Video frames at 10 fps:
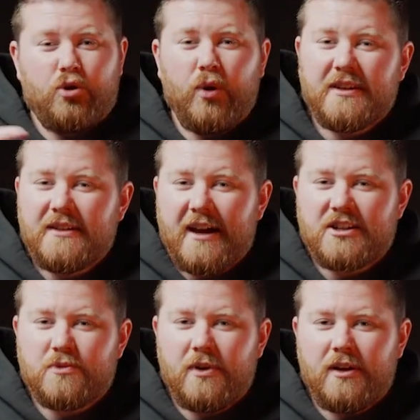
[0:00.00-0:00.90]
quick
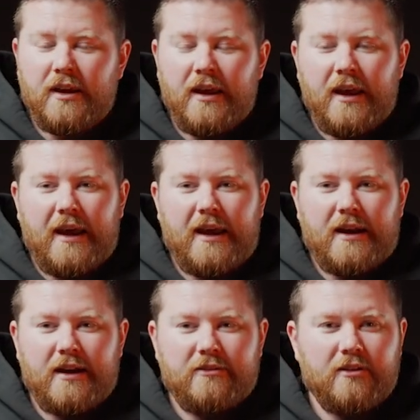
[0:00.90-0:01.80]
attachment, and
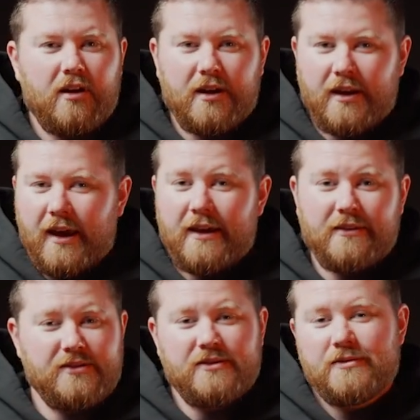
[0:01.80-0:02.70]
I thought, hey,
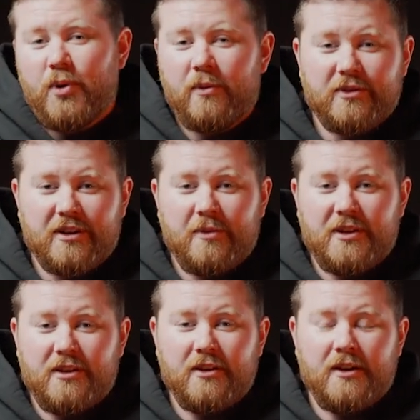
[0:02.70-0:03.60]
this is probably going to be
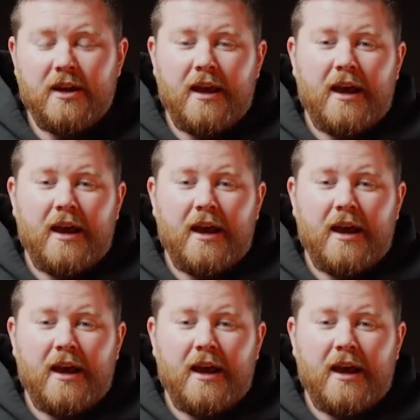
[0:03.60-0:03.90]
good.